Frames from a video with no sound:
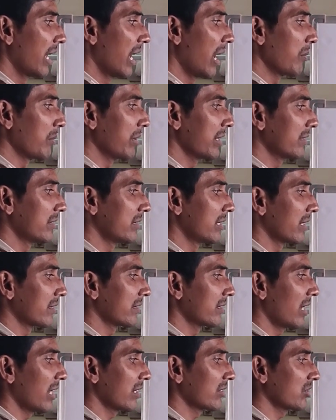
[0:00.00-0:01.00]
M
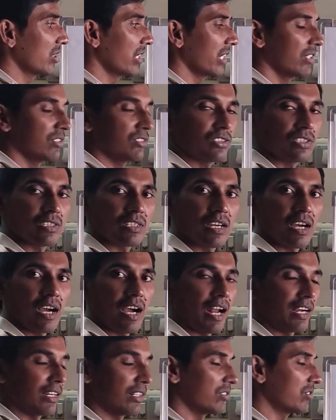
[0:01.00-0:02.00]
does not change
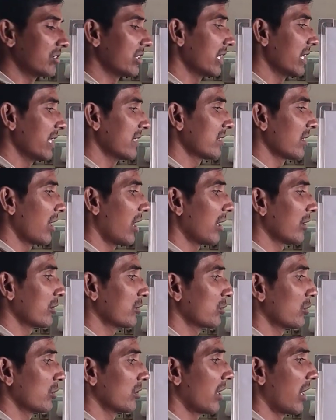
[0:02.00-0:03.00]
and g is
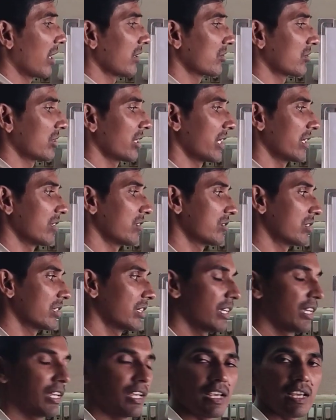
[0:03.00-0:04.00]
also not changed.
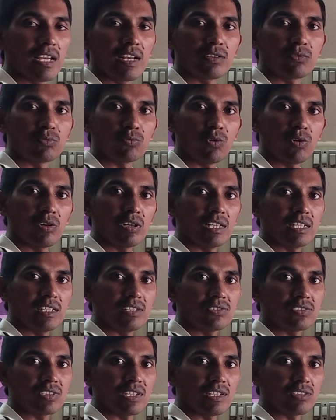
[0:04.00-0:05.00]
Its
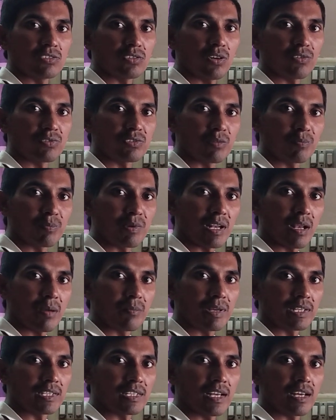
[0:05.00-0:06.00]
only change of the
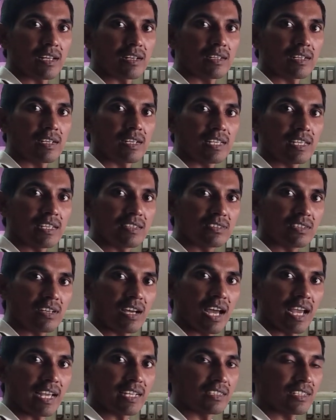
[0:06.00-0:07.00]
parameter is
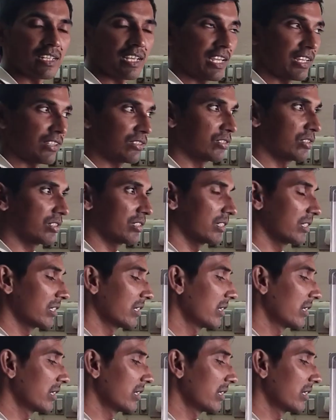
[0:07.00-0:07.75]
height h.